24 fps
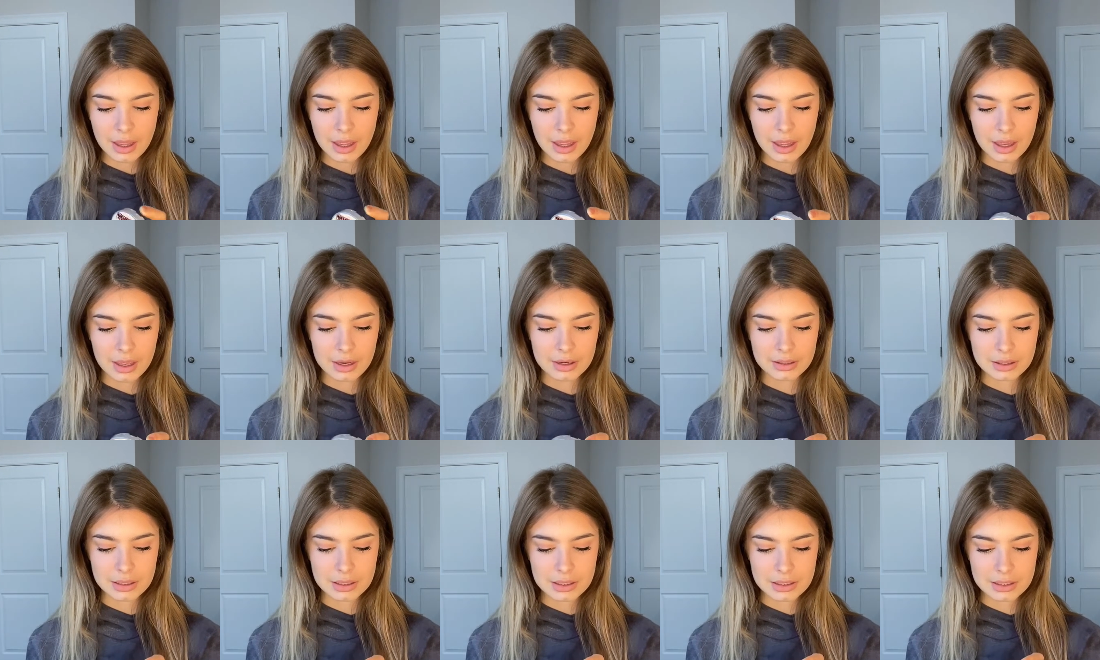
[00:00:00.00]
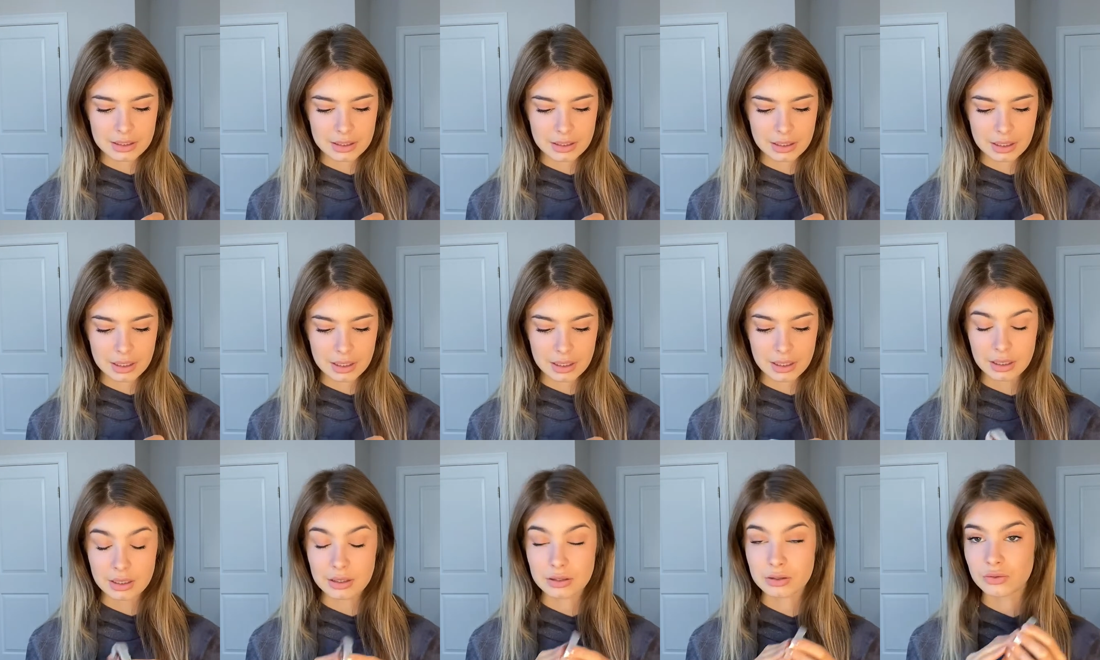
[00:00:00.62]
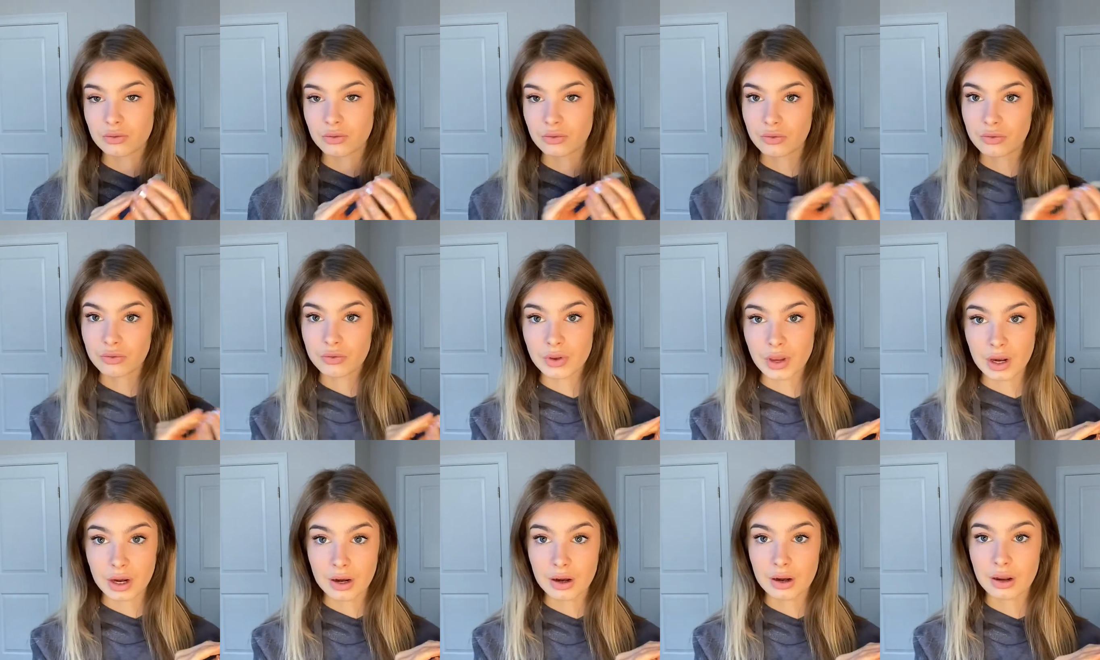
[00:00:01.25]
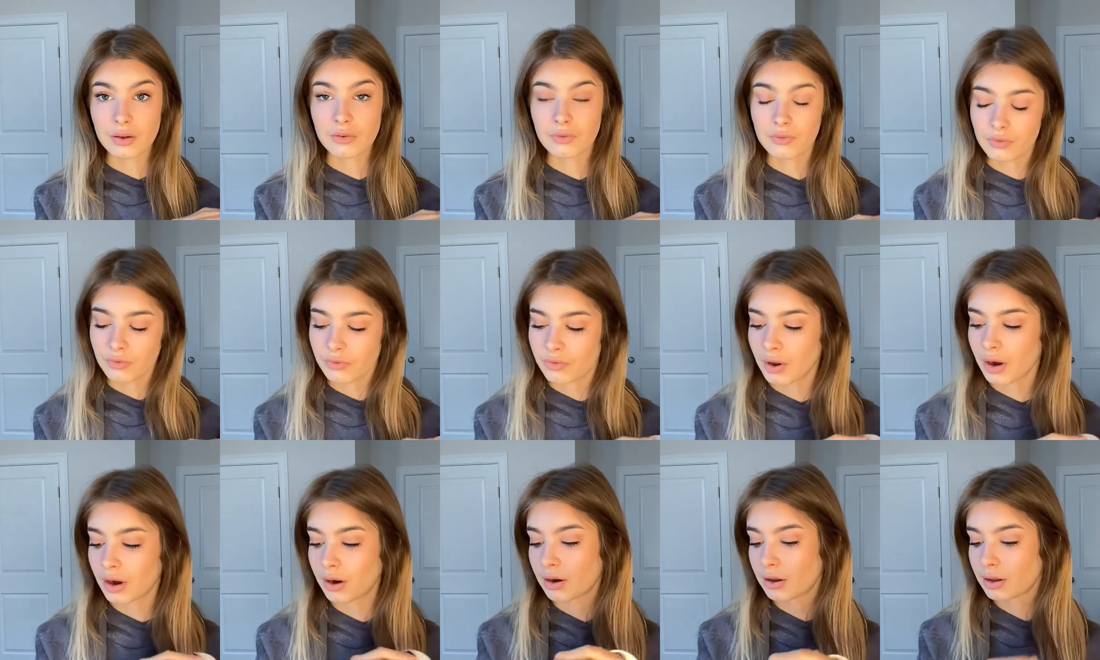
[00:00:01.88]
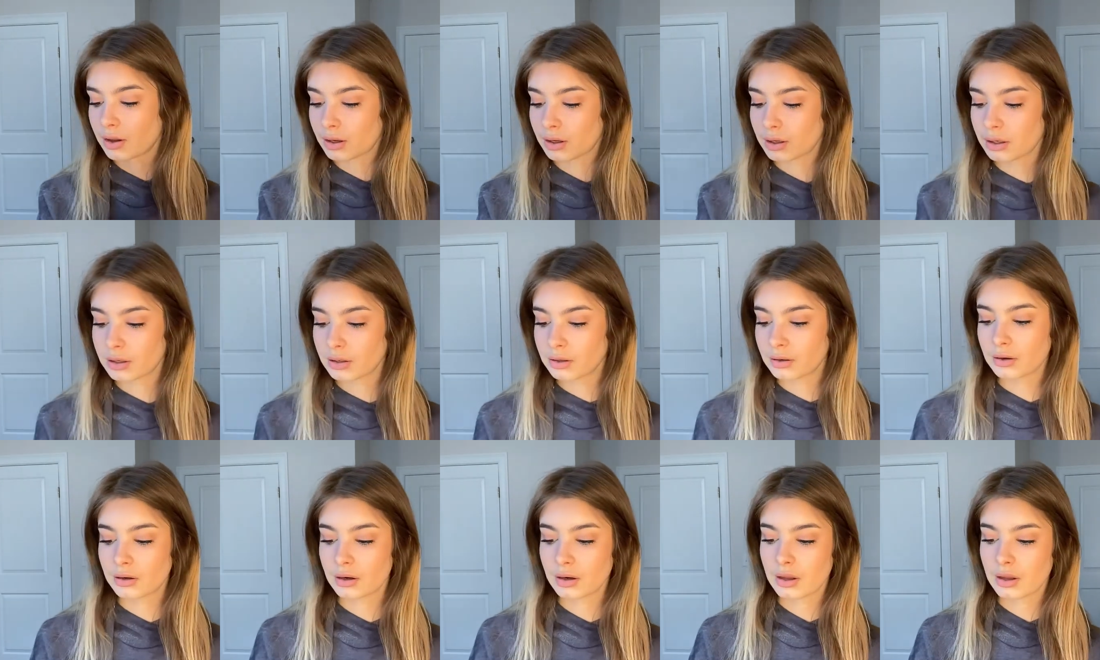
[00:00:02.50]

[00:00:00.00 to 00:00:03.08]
And this thing is very, very good.